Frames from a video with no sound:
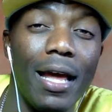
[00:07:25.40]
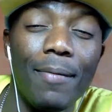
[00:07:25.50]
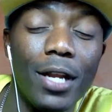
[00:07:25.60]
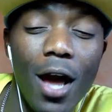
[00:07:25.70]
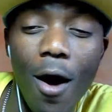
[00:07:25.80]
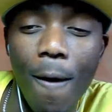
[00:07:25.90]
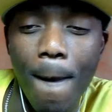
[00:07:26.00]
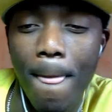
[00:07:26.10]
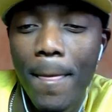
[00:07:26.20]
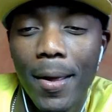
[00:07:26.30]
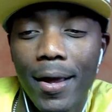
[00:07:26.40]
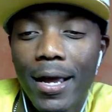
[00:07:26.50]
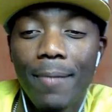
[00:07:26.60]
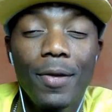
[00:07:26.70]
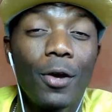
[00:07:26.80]
let me know.
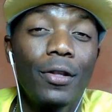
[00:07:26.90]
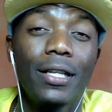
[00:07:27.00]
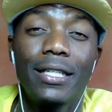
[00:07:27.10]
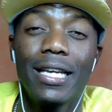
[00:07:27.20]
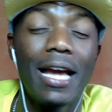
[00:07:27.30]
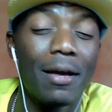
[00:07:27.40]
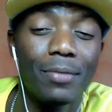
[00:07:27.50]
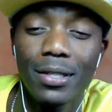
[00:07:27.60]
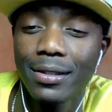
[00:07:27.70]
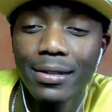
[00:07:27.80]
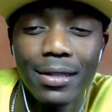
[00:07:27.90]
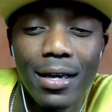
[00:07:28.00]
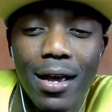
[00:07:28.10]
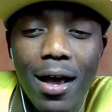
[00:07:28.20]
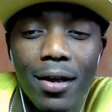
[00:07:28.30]
Hit me on the D Ms.
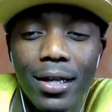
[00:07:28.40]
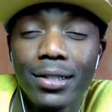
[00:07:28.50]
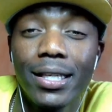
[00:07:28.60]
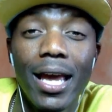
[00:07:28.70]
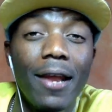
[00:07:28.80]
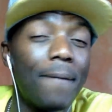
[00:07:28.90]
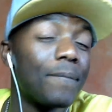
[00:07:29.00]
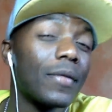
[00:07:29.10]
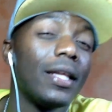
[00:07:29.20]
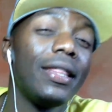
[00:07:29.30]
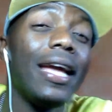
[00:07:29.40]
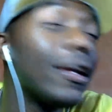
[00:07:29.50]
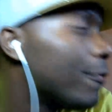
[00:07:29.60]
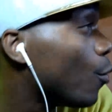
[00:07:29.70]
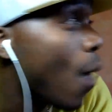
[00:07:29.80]
Let's get it. Thank you